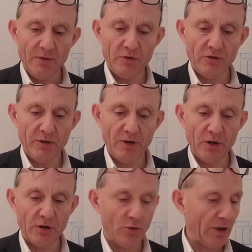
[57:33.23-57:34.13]
Just have a
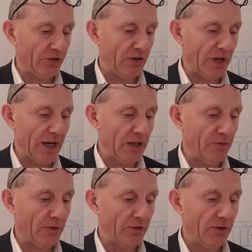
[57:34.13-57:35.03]
look at question 9
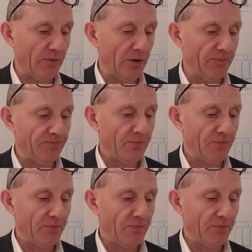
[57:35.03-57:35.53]
first of all.